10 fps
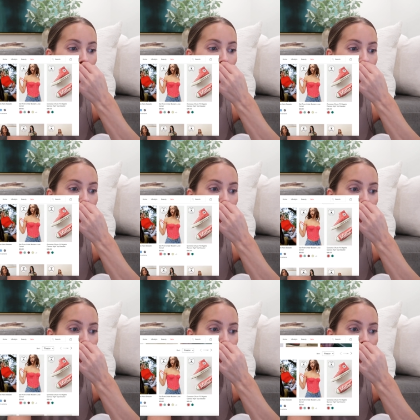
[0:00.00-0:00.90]
Oh my
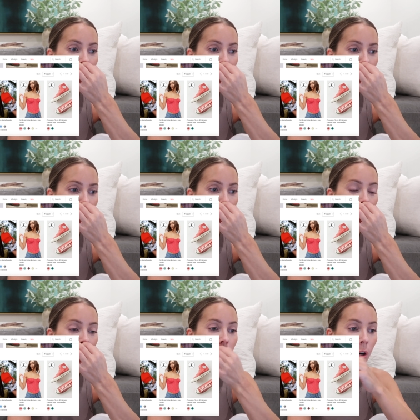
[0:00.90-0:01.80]
god, Juicy Couture,
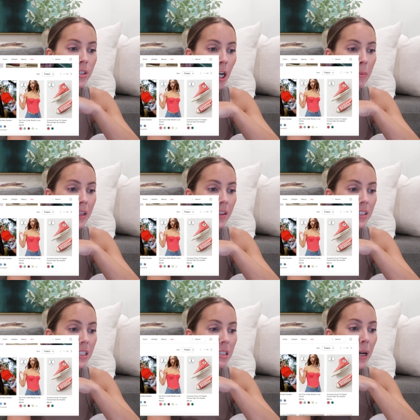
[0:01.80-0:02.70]
don't tell me that
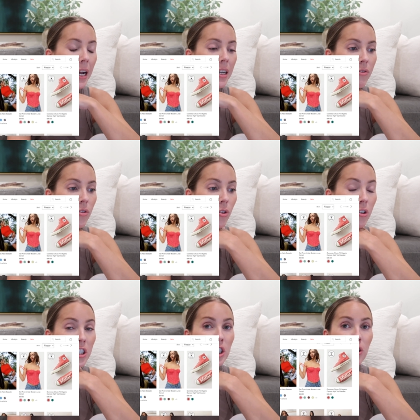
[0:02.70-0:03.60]
this is back.
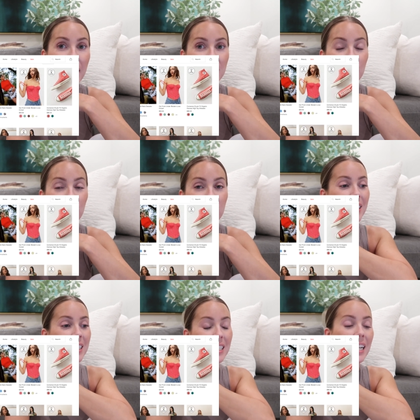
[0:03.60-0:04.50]
Velour tracksuits,
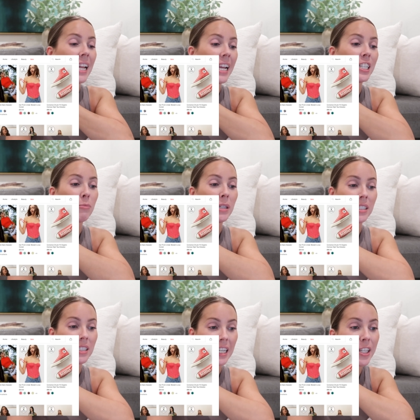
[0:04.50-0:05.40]
this is gonna age me.
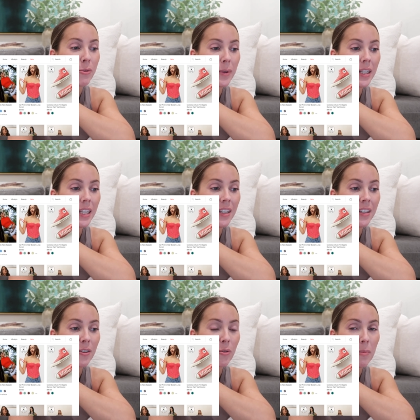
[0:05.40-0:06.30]
Does
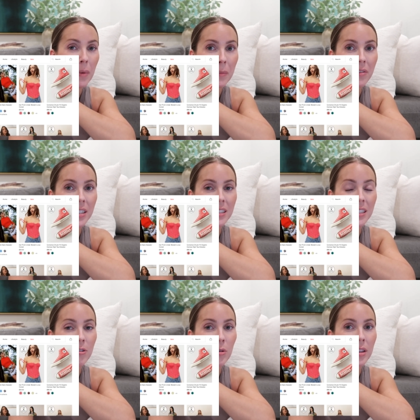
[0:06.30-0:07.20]
anybody remember these?
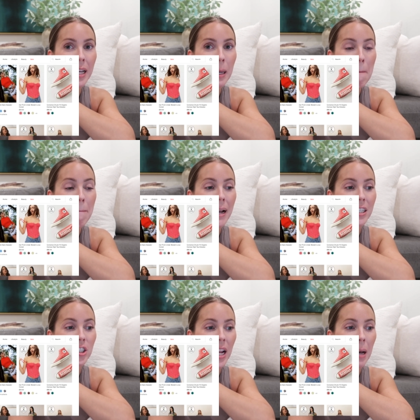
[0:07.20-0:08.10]
These were like my
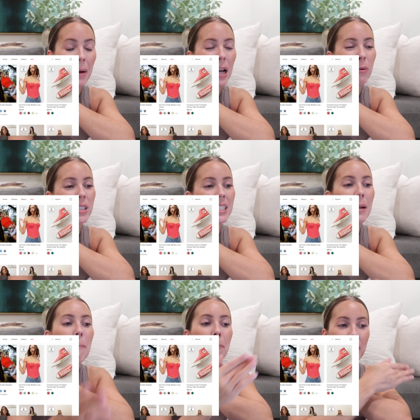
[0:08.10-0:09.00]
jam. I wasn't
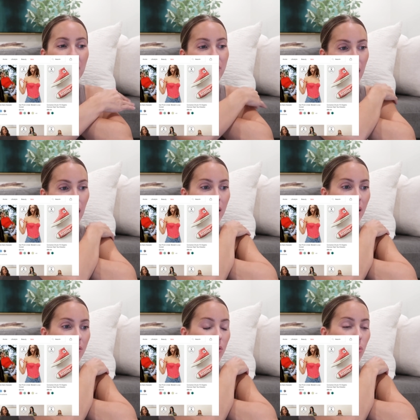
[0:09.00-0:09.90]
a big fan
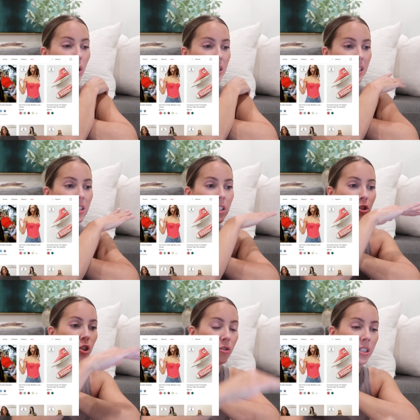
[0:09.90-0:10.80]
of the ones that
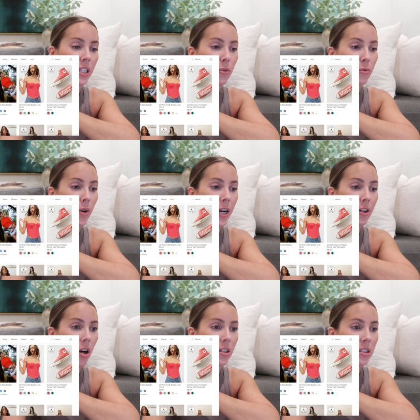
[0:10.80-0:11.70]
said Juicy right
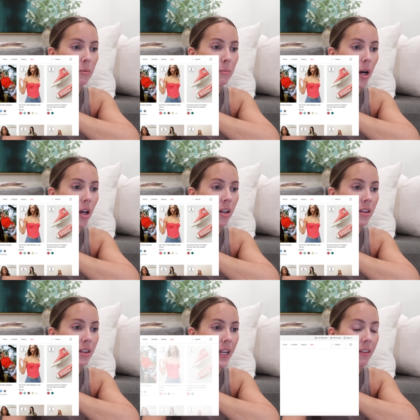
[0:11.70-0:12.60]
across the butt
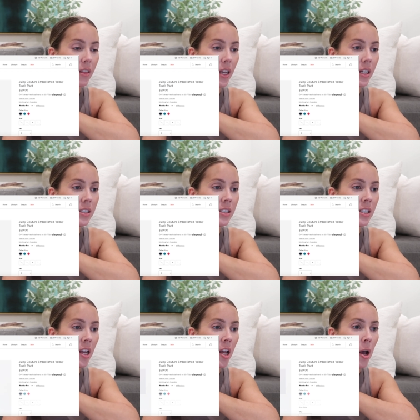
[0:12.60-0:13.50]
like
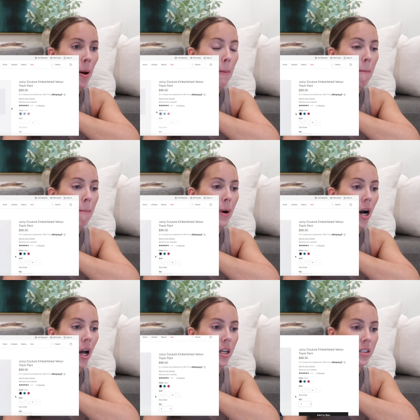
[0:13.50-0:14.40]
this,
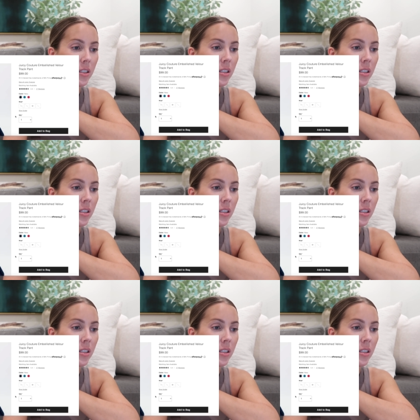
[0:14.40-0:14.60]
but